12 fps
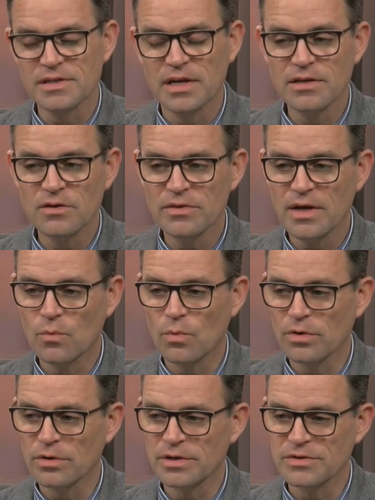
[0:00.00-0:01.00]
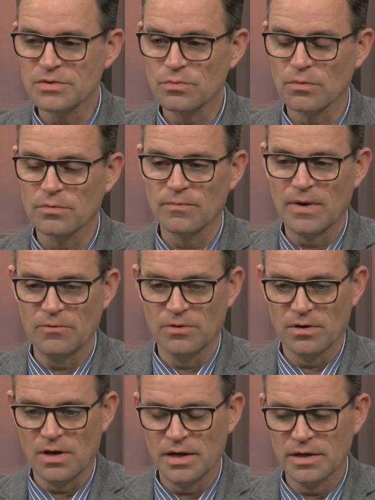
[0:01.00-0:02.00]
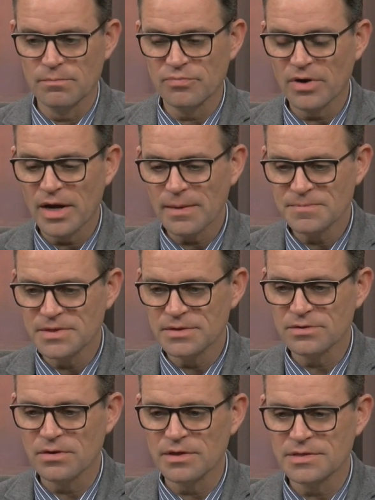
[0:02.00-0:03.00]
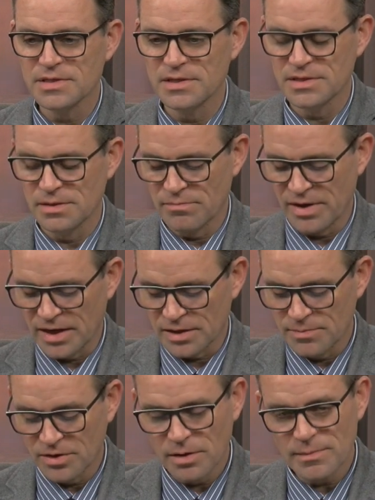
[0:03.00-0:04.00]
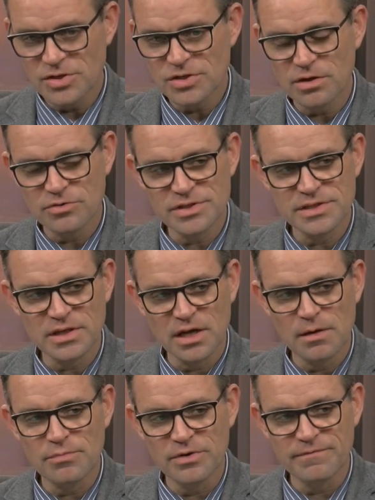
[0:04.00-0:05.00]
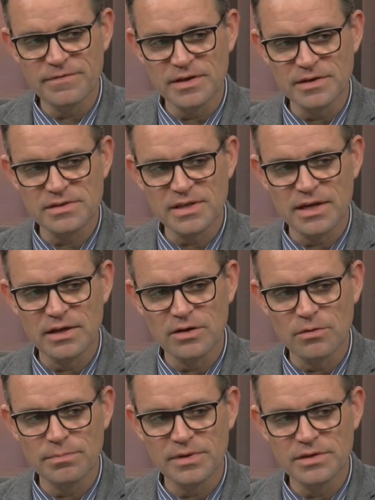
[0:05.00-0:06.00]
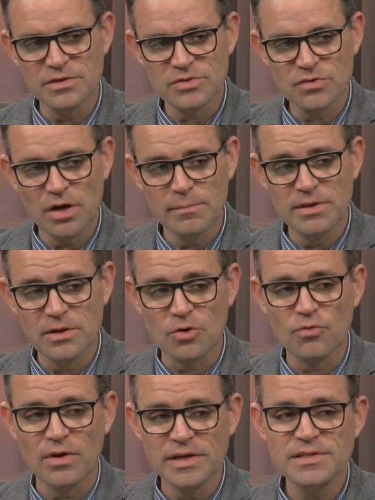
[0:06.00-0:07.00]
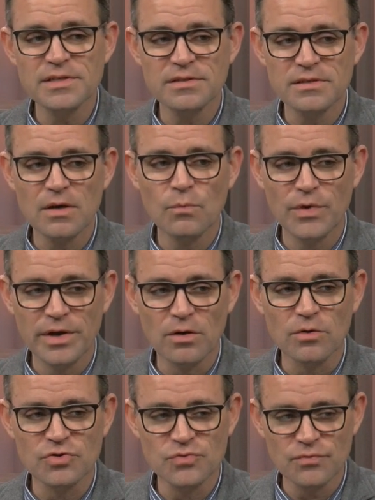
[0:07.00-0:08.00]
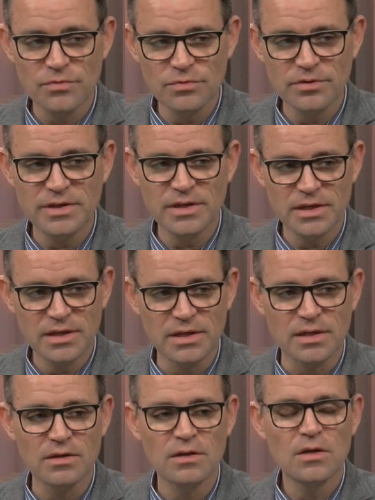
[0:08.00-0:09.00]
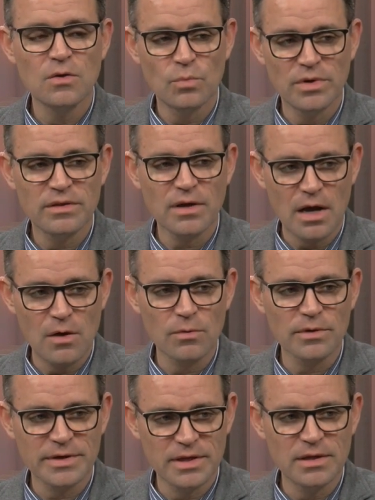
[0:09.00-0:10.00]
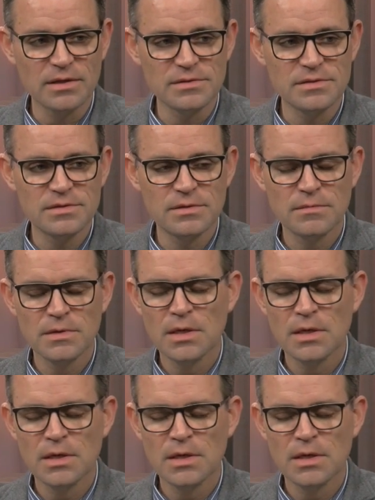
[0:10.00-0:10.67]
and I know that word is thrown around a lot, and perhaps it's lost its impact, but let me share just a couple of things that help in describing the crisis that we are truly in with our kids.